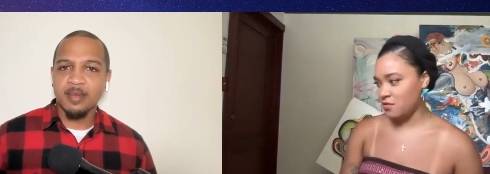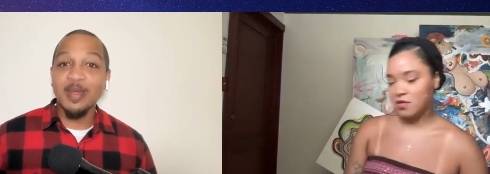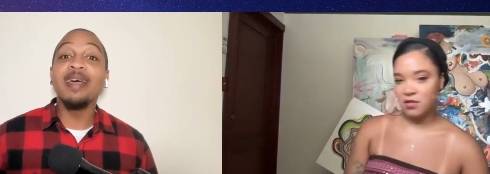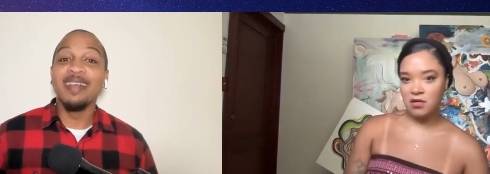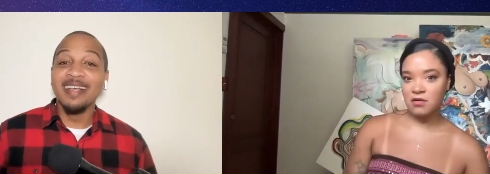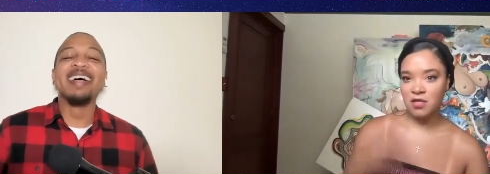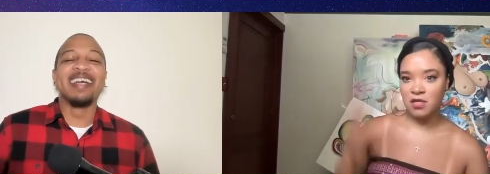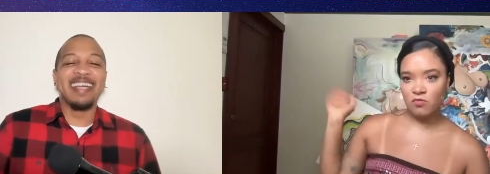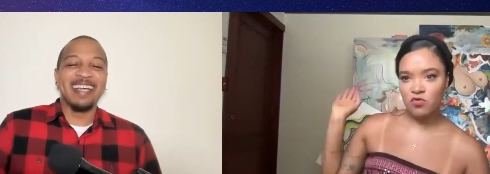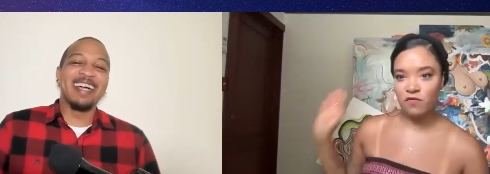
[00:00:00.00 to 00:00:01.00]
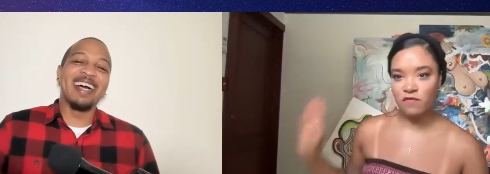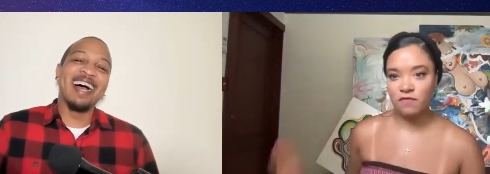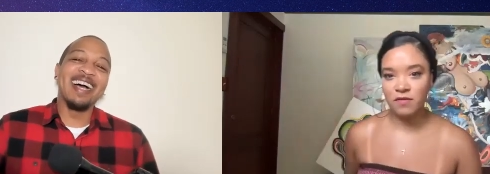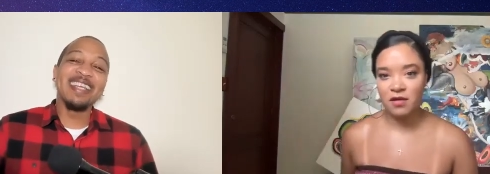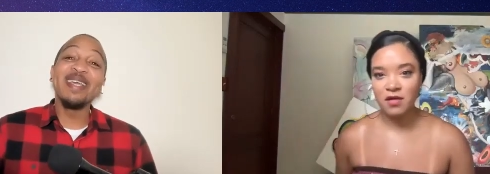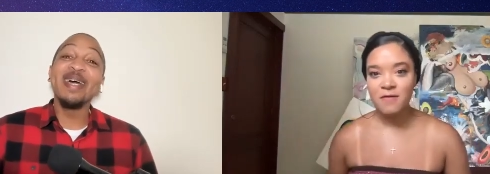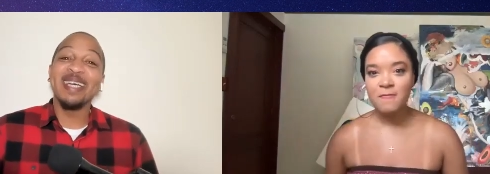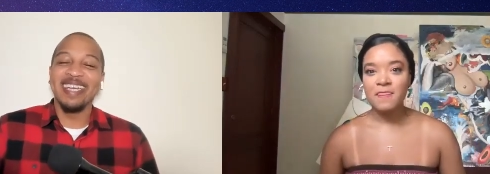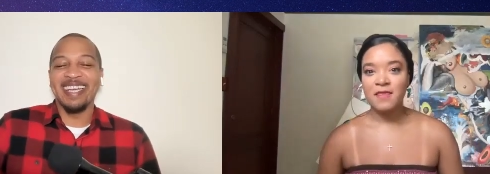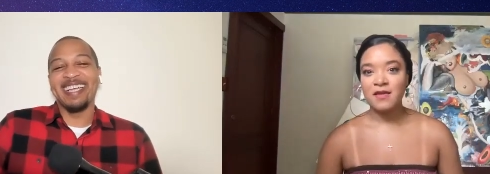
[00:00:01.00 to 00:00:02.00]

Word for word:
Speaker 1: yeah, yeah.